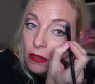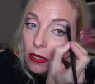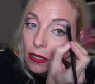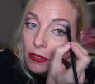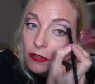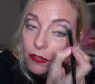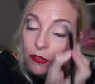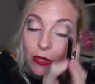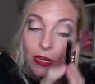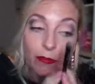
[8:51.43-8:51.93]

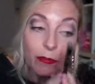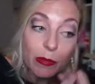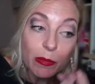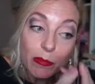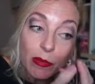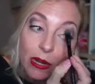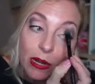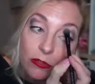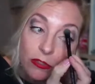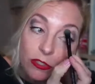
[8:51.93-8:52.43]
I do have my
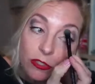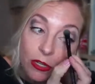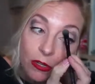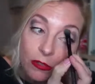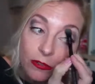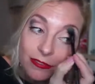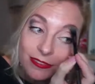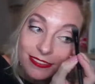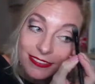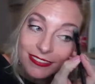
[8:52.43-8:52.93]
brows
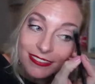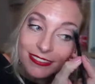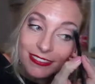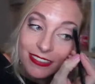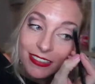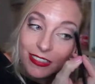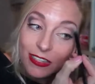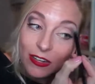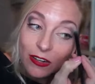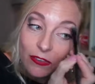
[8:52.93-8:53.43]
on
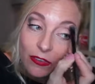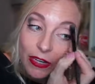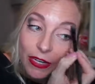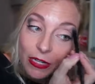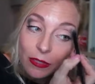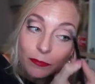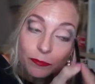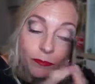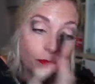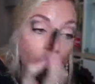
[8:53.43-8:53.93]

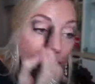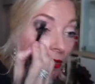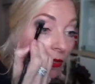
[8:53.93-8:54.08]
already.